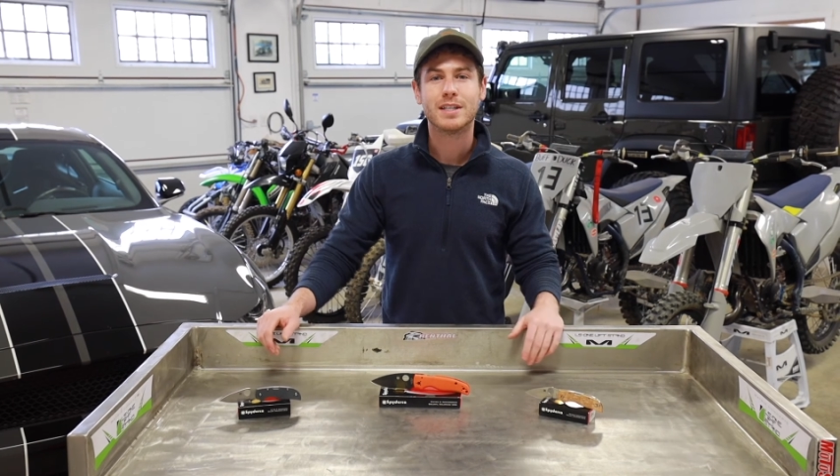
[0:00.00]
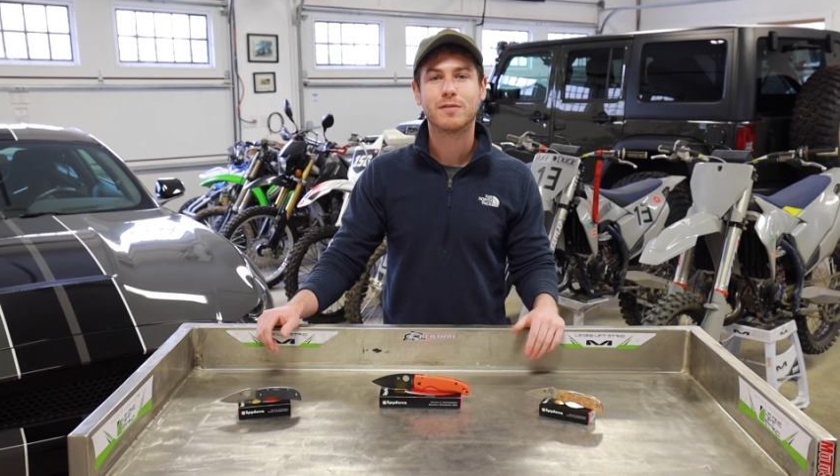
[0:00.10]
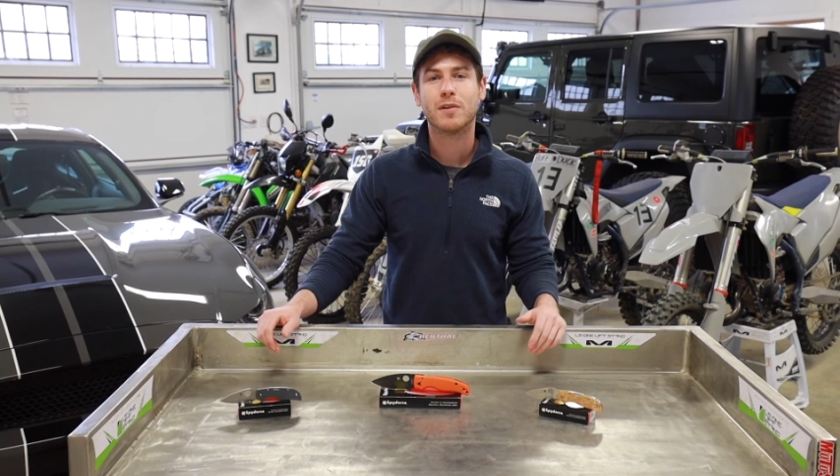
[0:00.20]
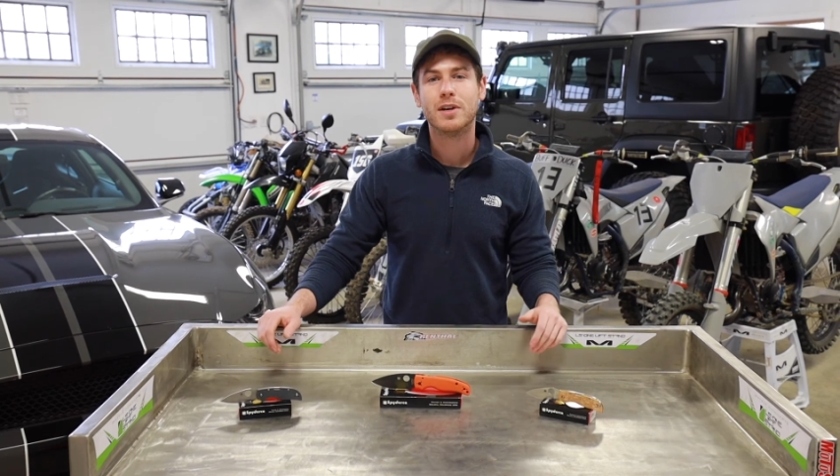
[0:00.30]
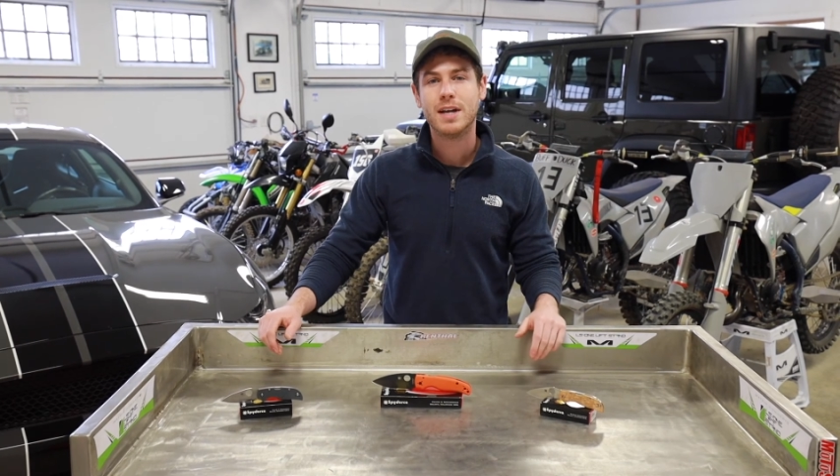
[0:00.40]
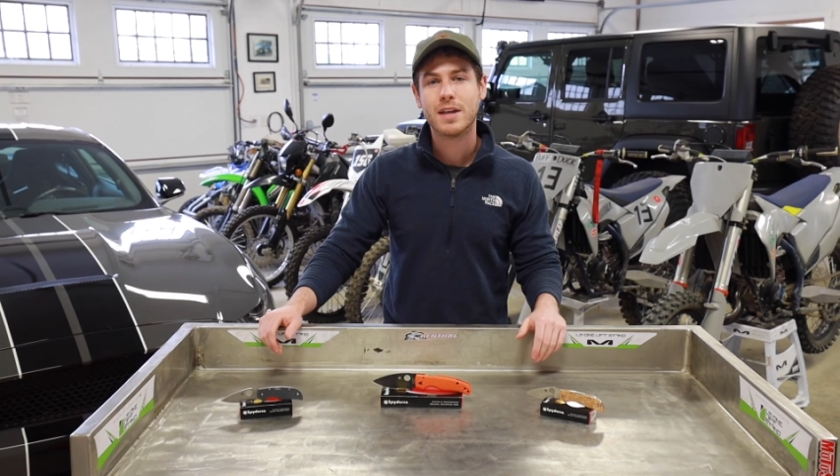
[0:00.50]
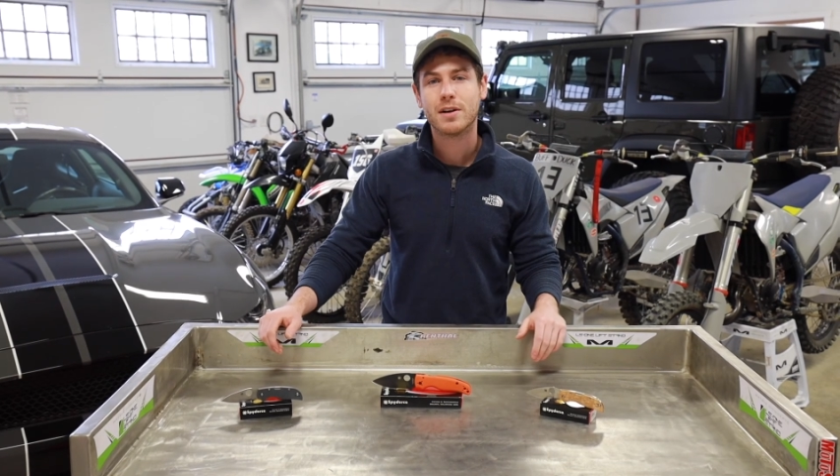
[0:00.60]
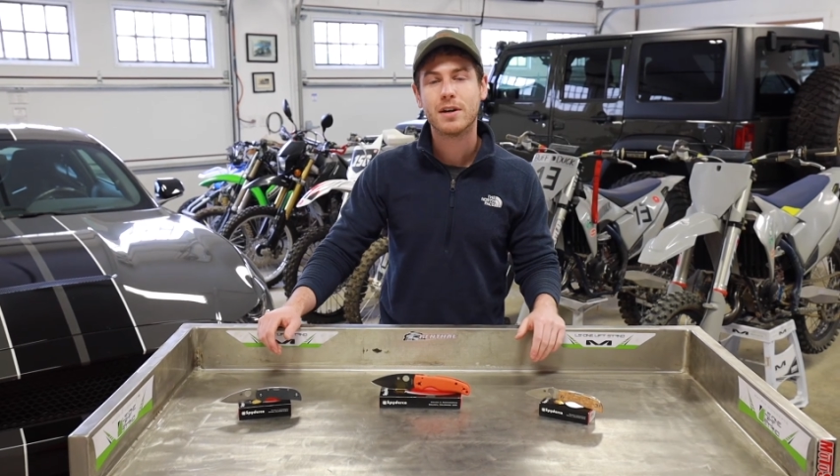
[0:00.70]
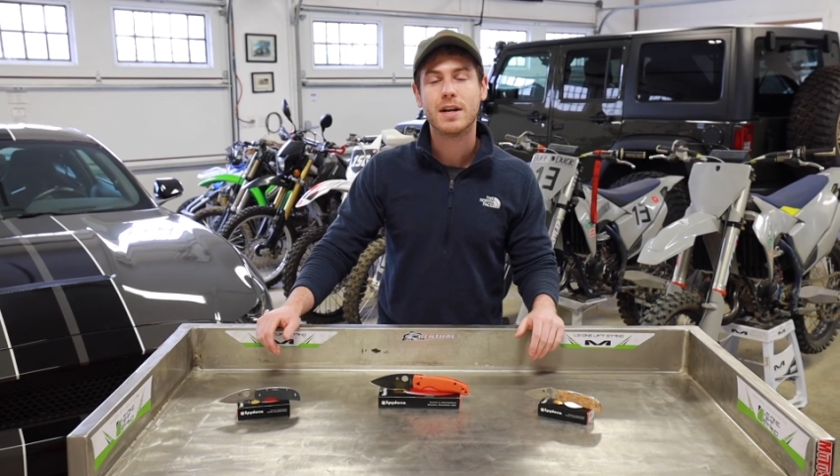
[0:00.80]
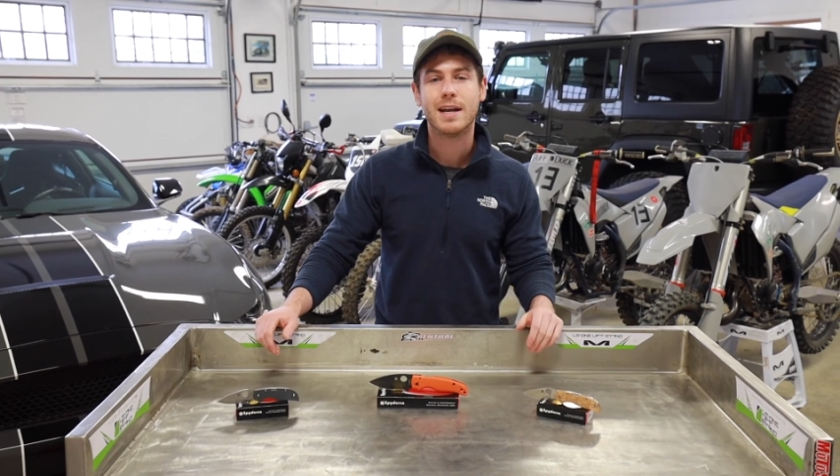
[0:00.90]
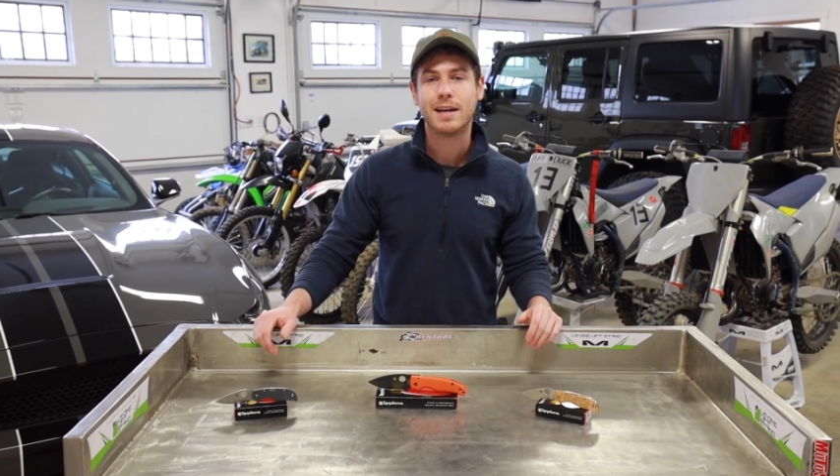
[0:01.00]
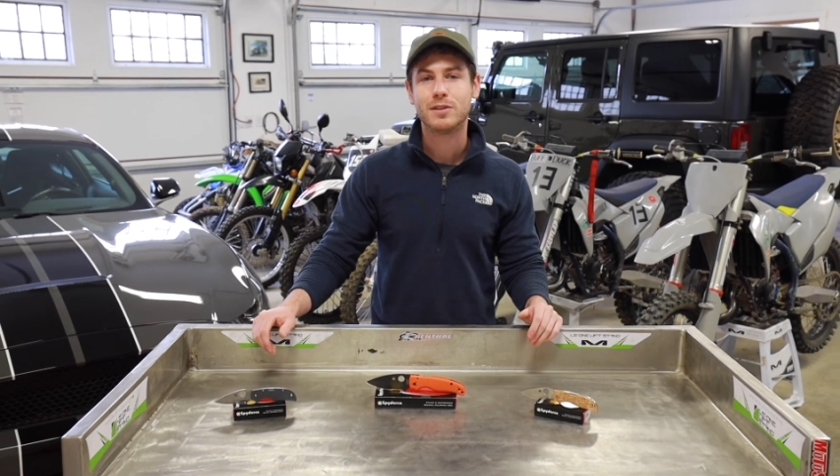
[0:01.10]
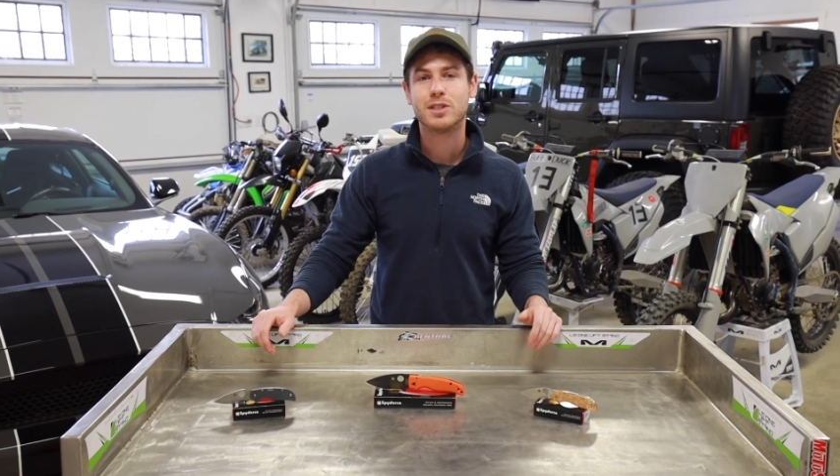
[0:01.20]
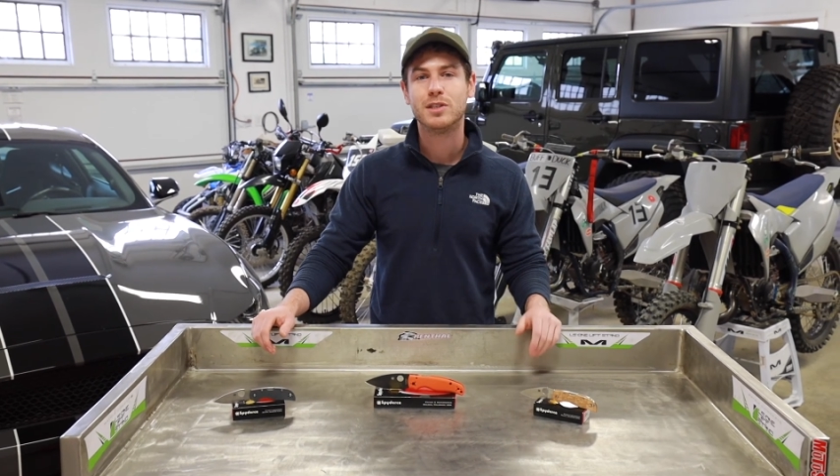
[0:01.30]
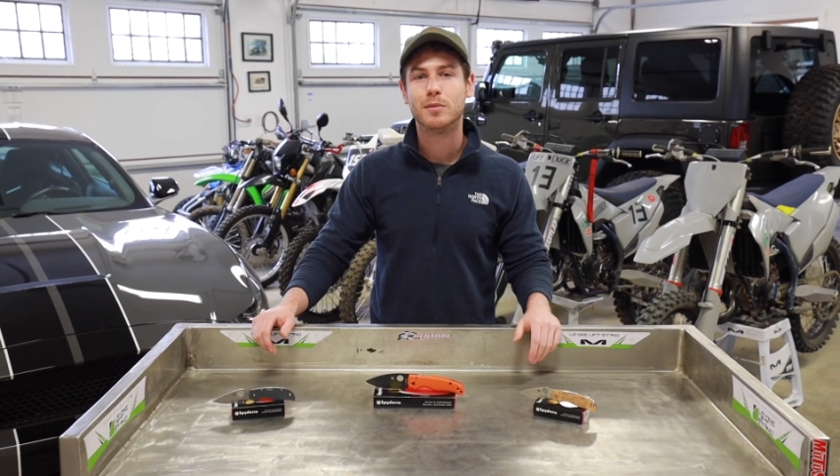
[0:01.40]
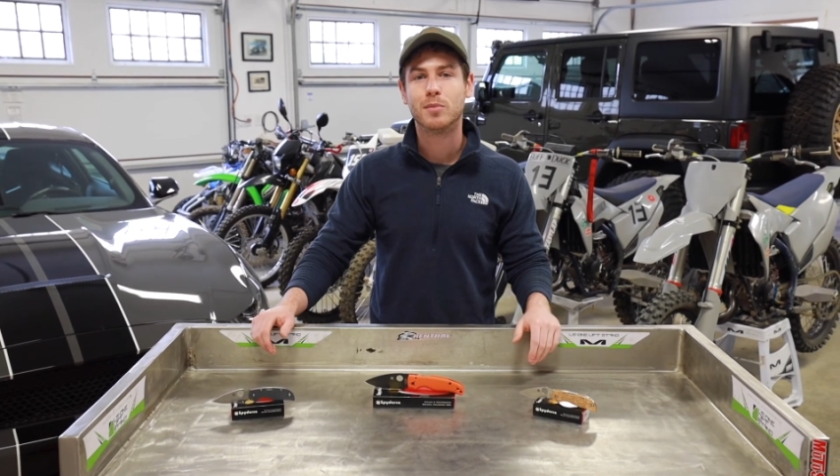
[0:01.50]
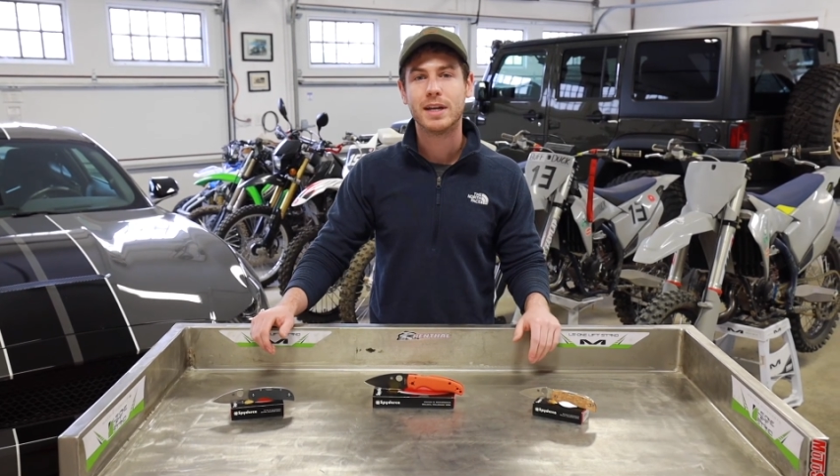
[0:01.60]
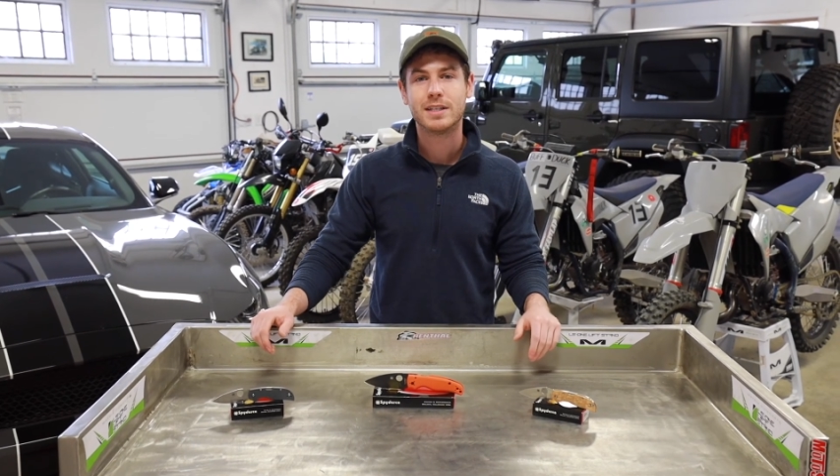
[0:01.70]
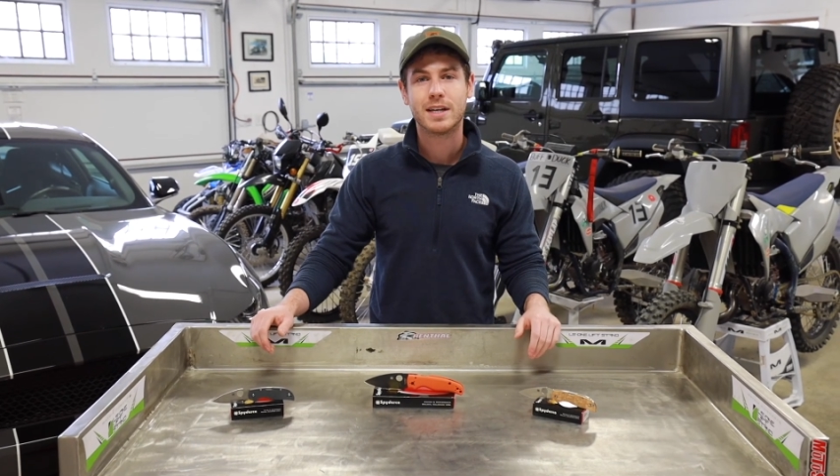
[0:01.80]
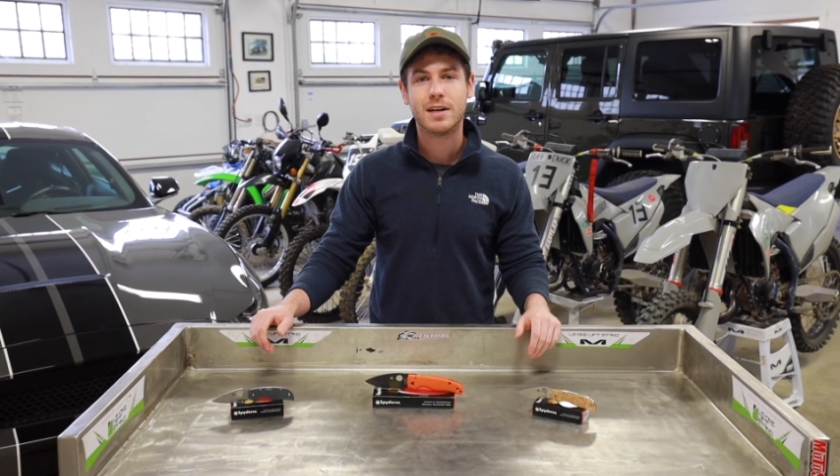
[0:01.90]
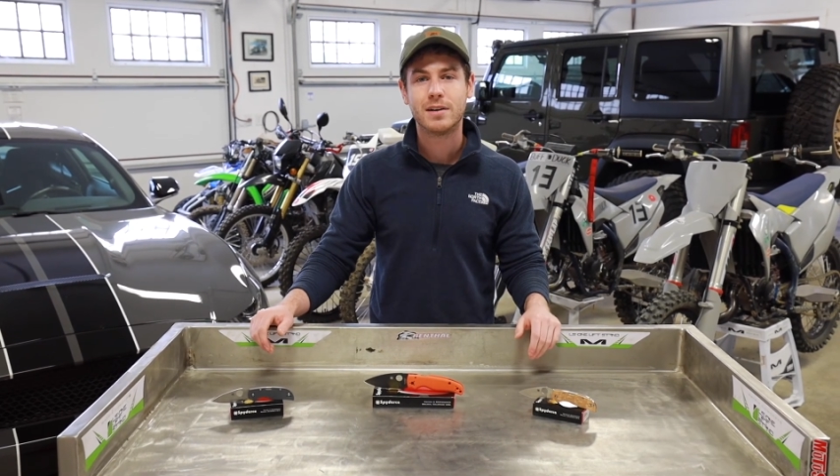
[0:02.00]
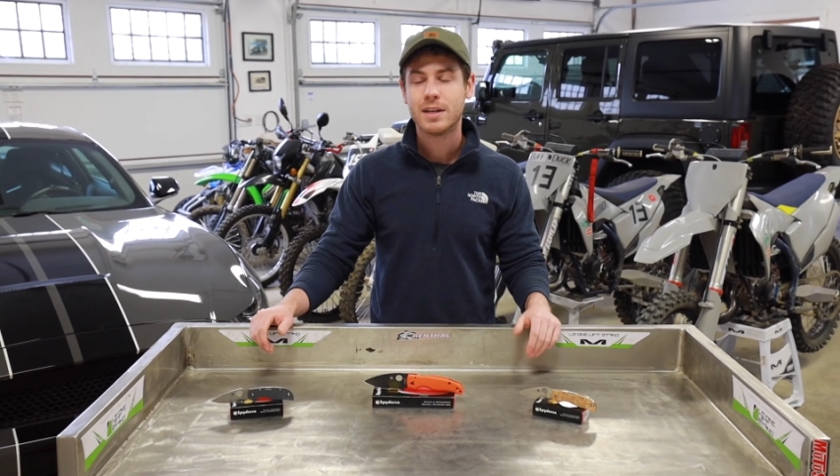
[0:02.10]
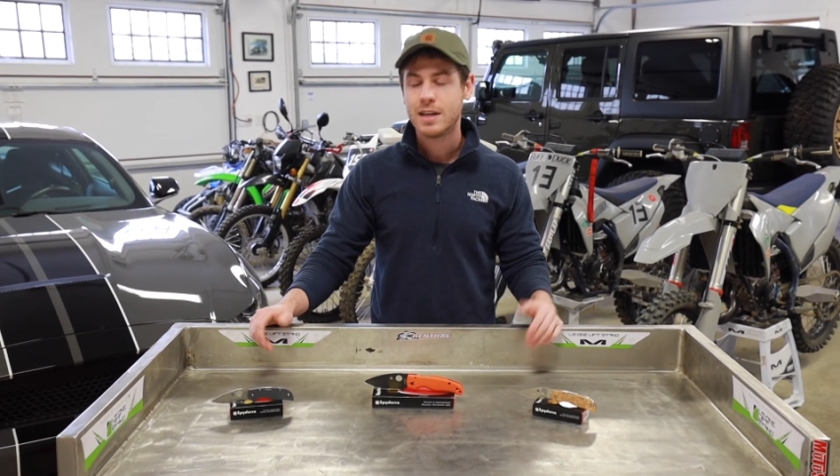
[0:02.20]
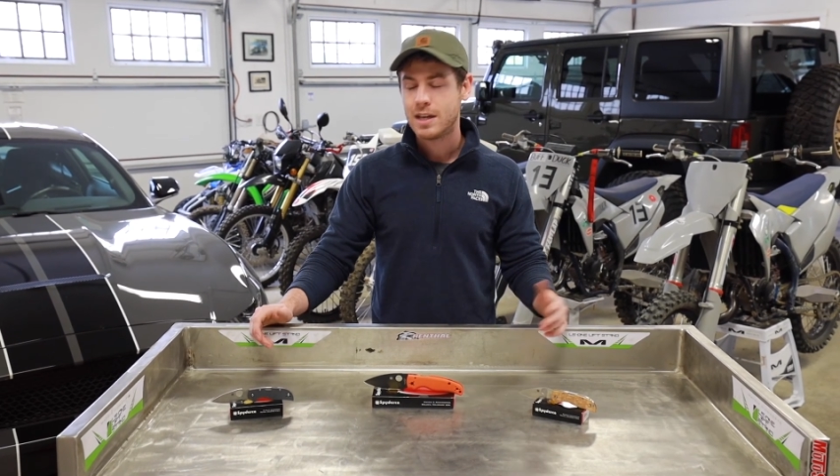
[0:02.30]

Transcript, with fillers: us for another knife steel breakdown.